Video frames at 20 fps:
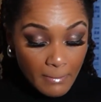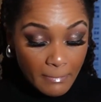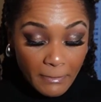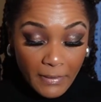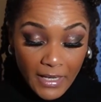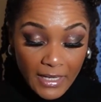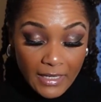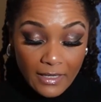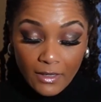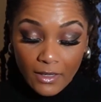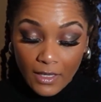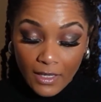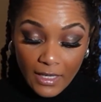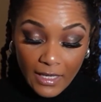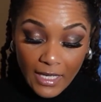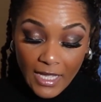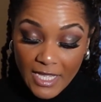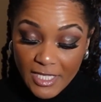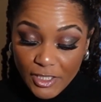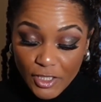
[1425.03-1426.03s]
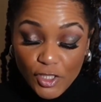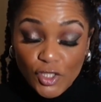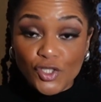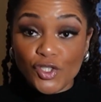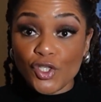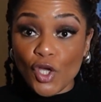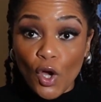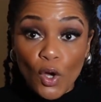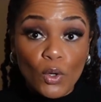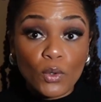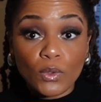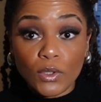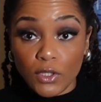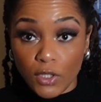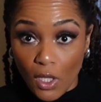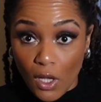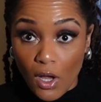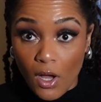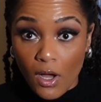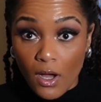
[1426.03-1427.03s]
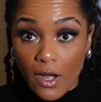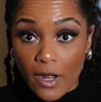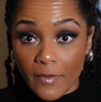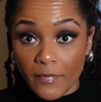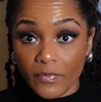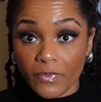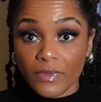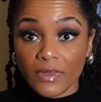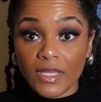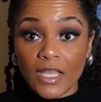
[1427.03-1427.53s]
but it's so long,